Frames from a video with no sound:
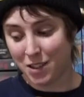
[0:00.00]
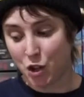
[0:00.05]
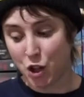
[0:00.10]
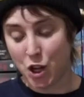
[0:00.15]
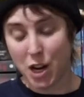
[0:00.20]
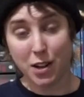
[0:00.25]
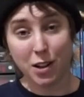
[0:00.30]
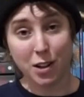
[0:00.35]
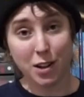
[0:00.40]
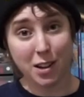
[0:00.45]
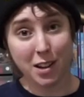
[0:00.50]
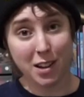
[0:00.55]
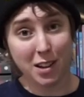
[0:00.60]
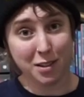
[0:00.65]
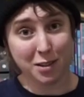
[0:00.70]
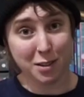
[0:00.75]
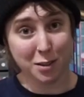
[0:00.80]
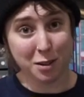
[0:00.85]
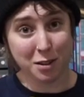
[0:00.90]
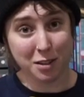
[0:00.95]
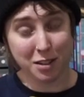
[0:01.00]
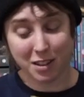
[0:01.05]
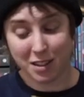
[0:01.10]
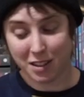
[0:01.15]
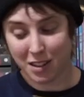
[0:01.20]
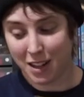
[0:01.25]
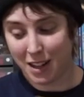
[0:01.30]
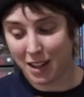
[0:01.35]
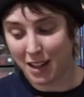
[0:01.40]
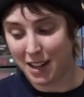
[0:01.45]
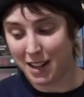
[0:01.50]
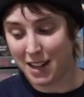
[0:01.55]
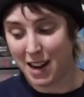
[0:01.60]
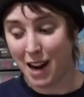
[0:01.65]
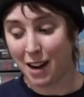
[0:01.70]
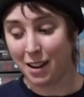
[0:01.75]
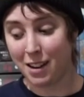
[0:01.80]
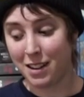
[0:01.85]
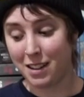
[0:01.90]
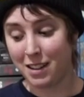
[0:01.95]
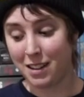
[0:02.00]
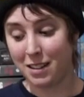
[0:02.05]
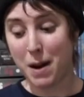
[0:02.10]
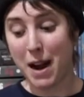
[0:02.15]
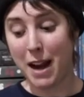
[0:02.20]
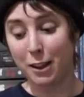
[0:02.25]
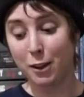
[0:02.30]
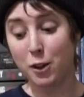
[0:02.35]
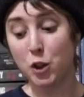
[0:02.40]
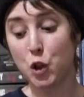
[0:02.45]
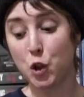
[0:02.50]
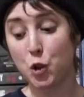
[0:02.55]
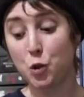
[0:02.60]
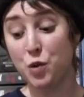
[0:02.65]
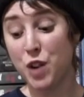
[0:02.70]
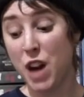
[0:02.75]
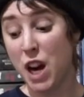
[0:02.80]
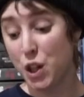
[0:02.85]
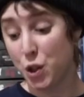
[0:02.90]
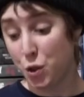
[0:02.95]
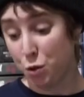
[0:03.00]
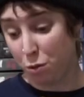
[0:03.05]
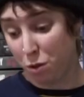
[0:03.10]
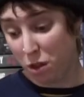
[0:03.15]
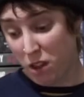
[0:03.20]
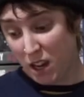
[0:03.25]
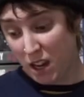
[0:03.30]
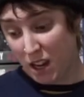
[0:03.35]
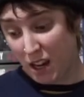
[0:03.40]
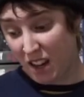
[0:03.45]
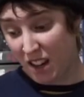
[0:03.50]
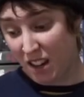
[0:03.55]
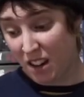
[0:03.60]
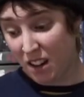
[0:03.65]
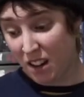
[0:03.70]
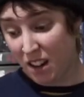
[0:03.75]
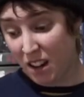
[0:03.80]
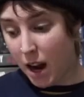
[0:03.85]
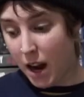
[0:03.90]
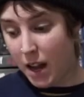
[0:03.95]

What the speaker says: gender is not an inherent biological natural thing.